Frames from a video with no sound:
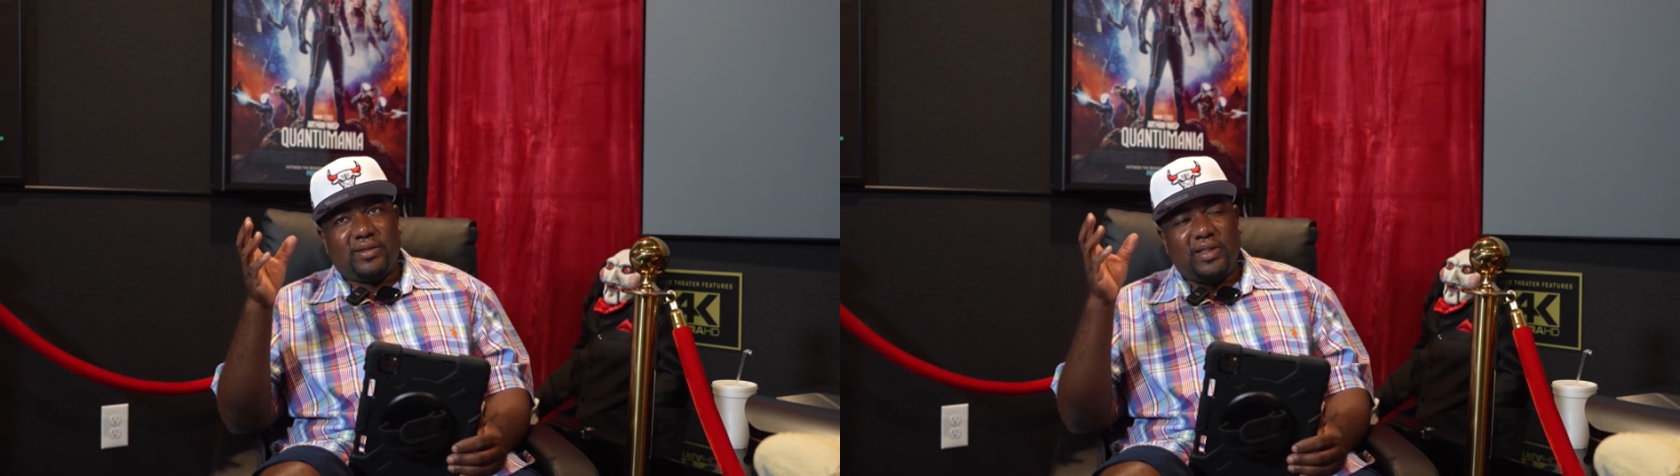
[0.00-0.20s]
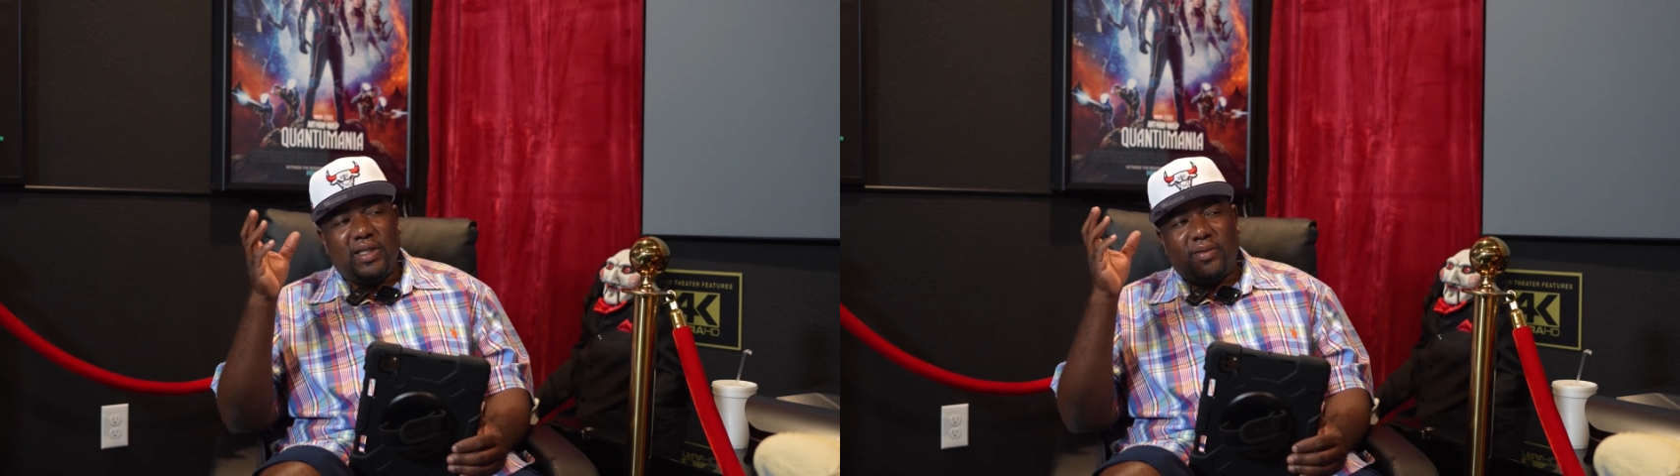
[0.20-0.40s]

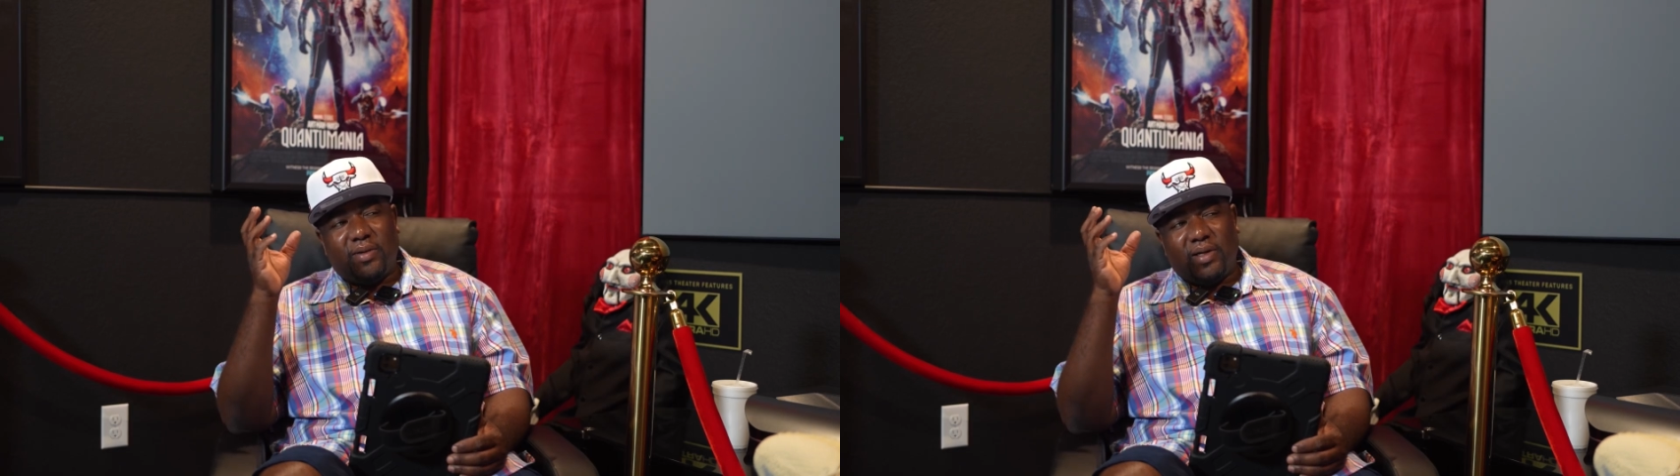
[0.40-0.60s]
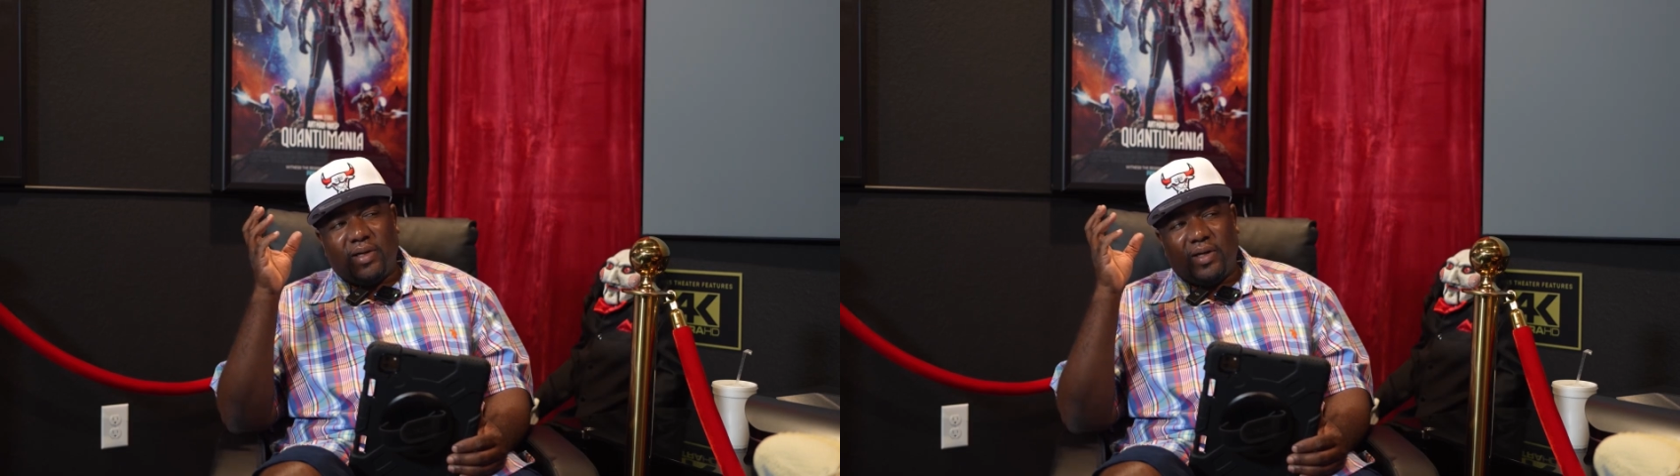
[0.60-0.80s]
see
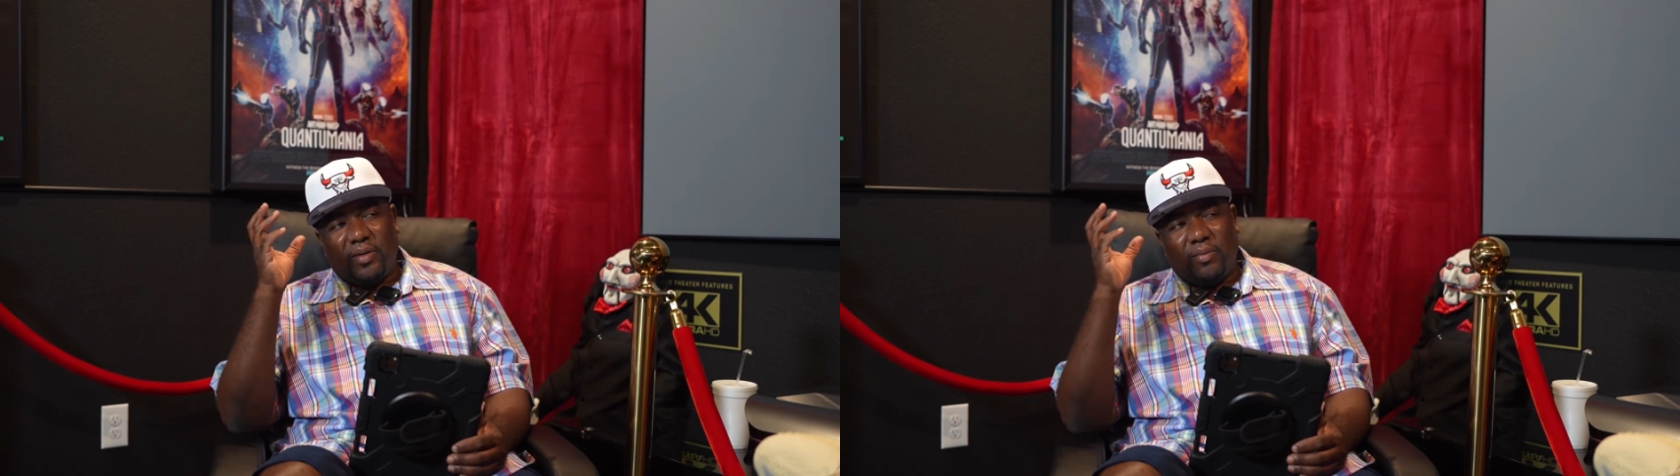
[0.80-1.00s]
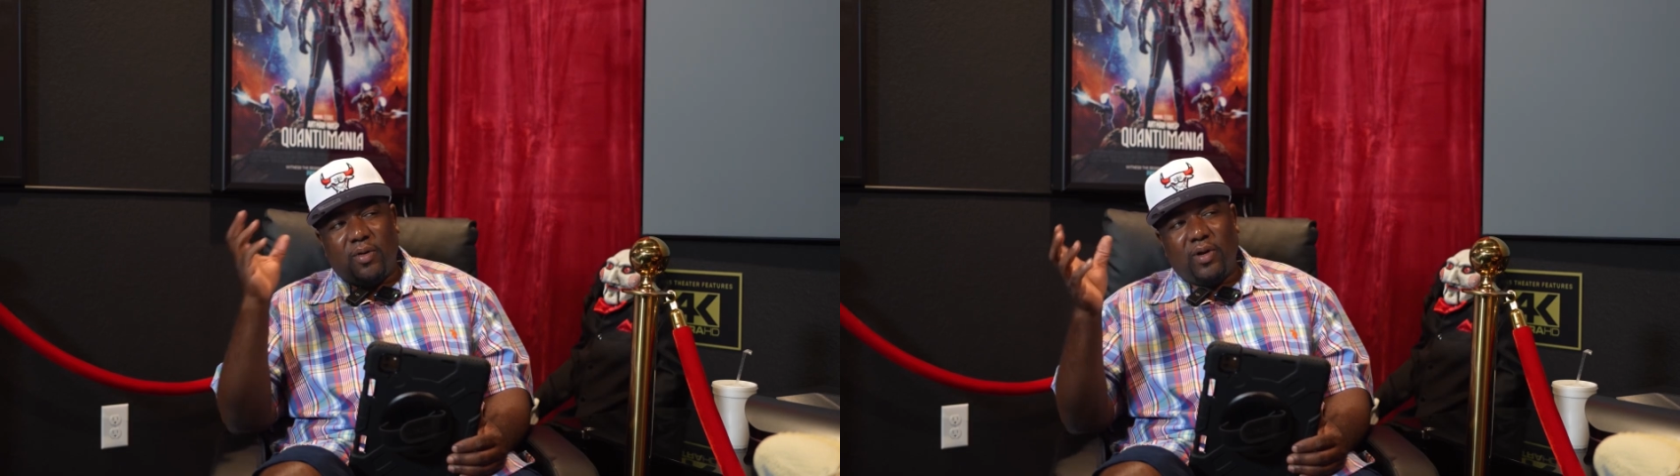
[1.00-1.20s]

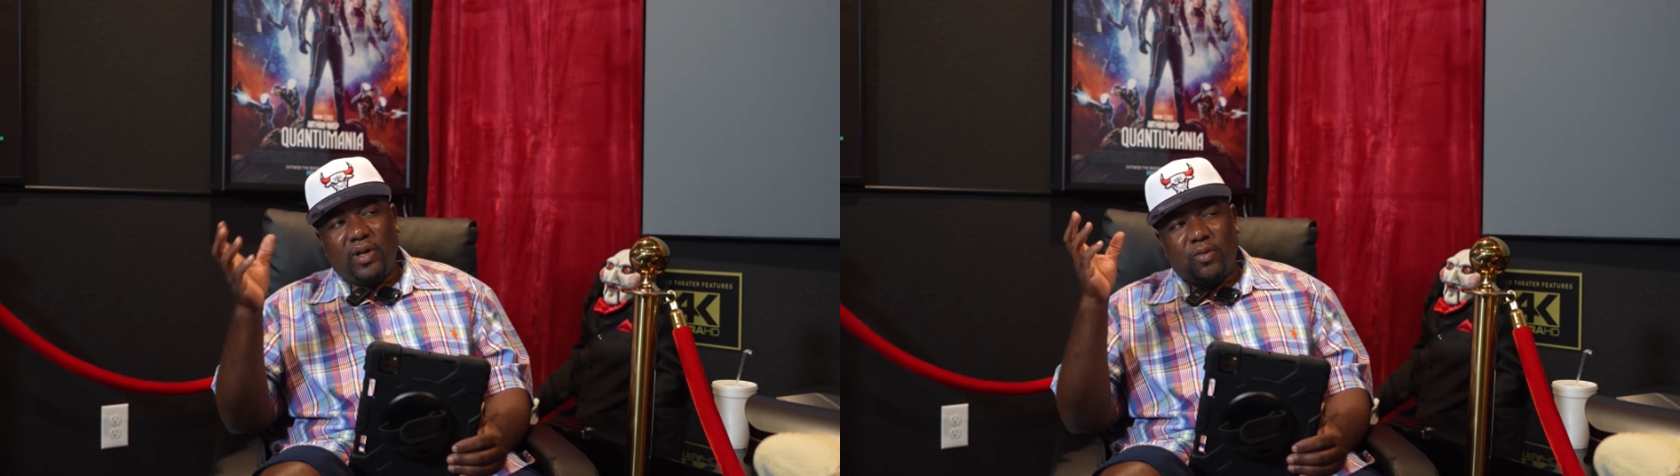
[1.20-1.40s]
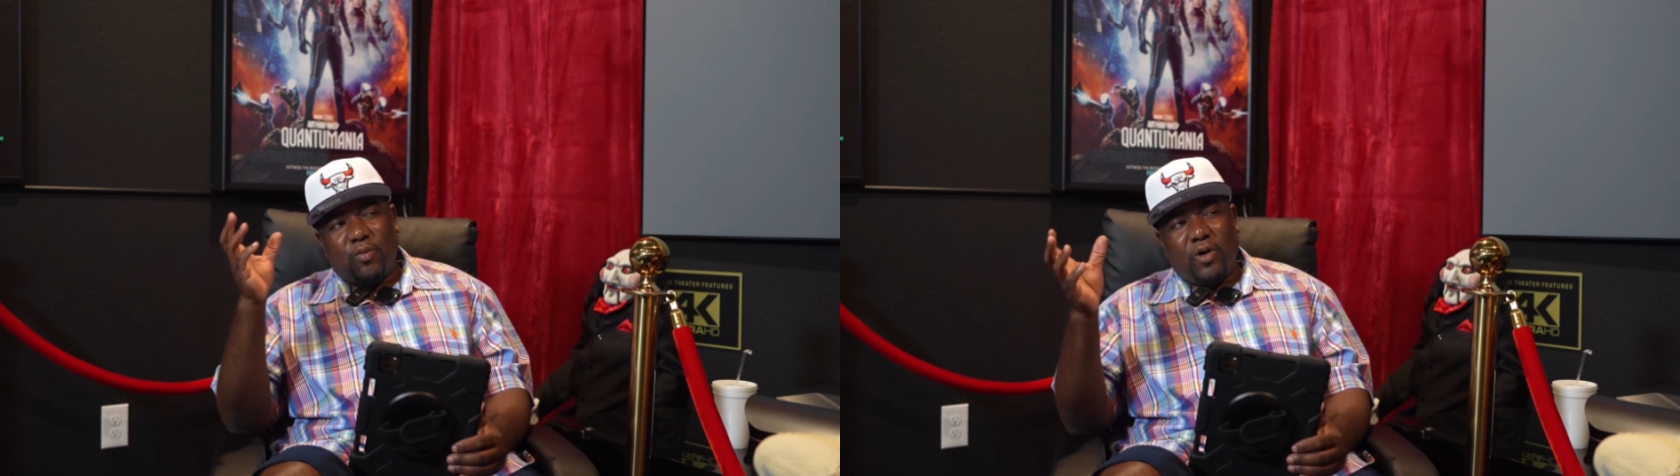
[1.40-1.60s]
the boiling